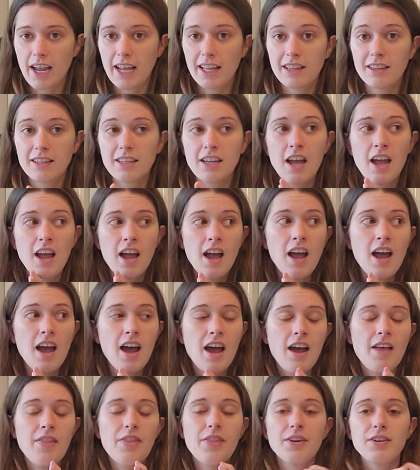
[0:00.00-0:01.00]
And
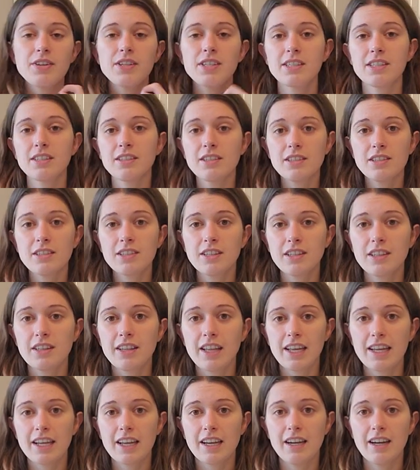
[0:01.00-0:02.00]
there's still
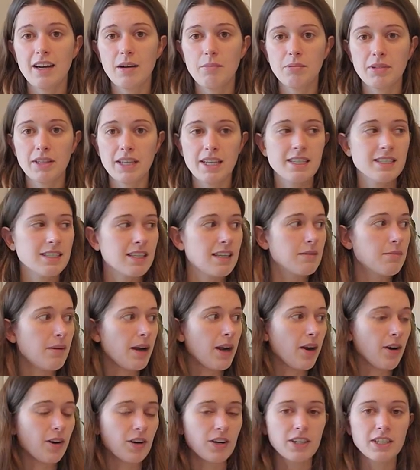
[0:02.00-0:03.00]
like a place in my
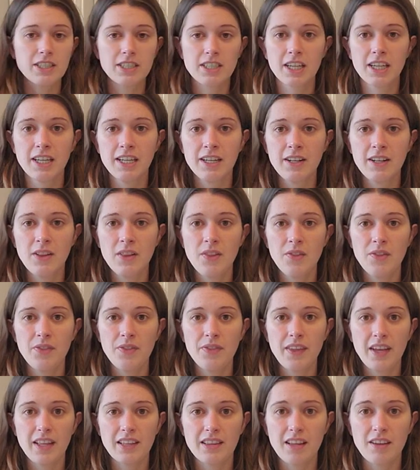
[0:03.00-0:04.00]
heart
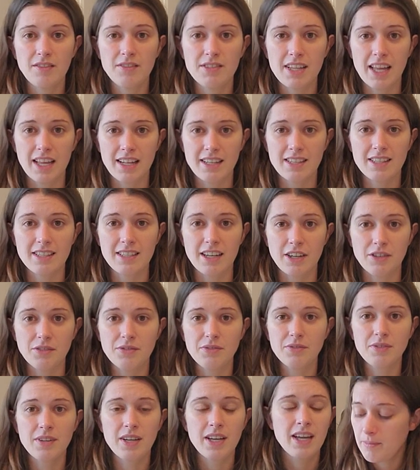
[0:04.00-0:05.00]
that loves that
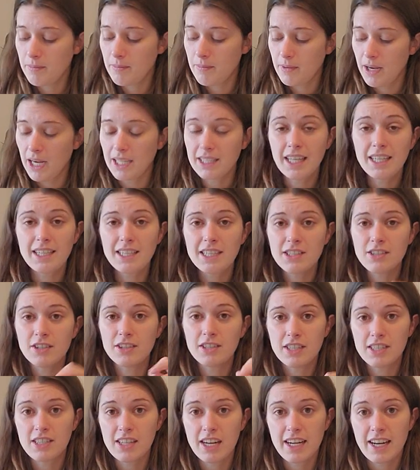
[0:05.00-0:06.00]
stuff. I'd like to
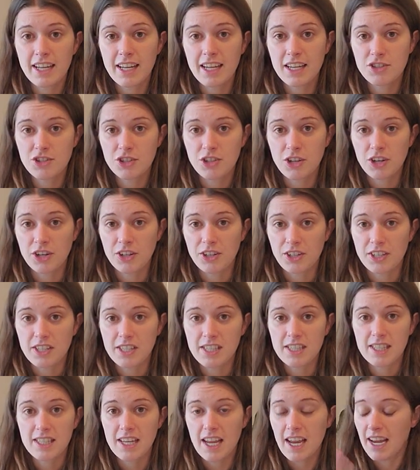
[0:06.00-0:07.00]
start designing kitchen
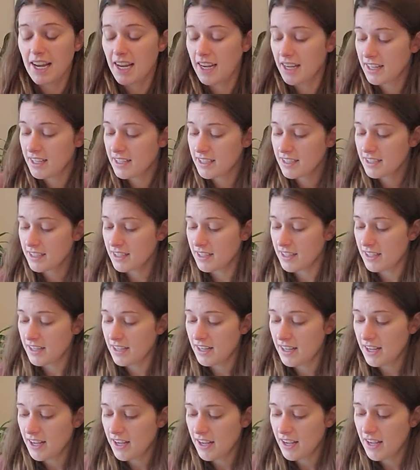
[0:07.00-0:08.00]
gardens, and
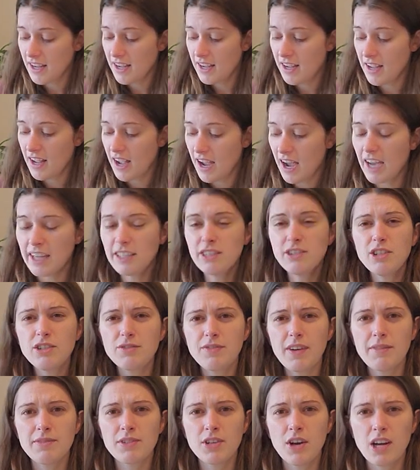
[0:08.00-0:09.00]
I don't know if
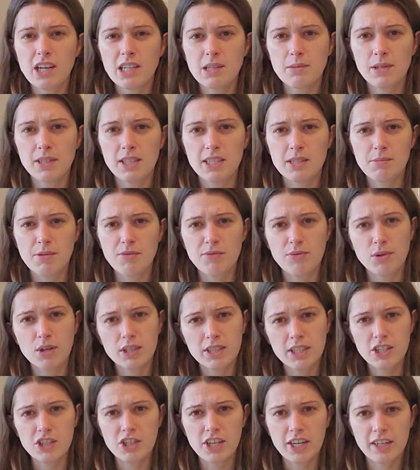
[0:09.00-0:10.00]
I've talked about this before on
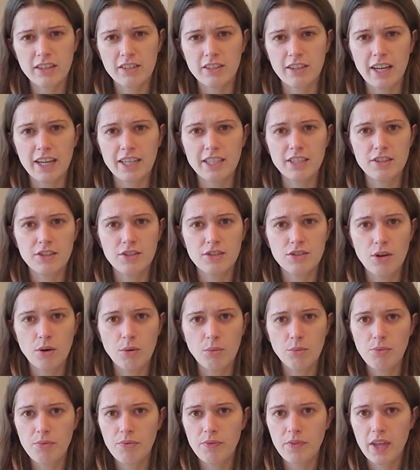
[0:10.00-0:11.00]
the channel. I
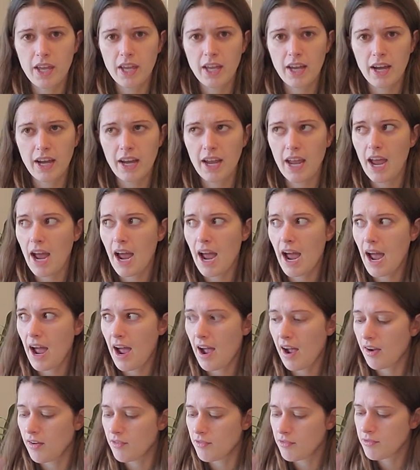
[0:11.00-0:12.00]
don't think I
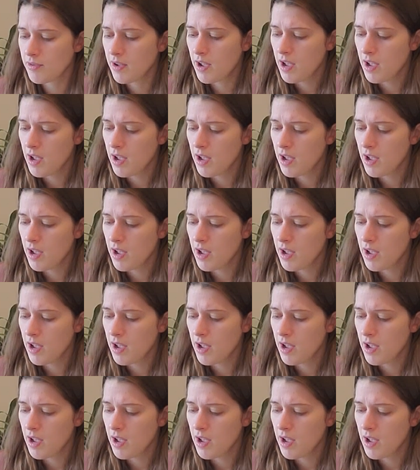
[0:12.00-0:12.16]
have.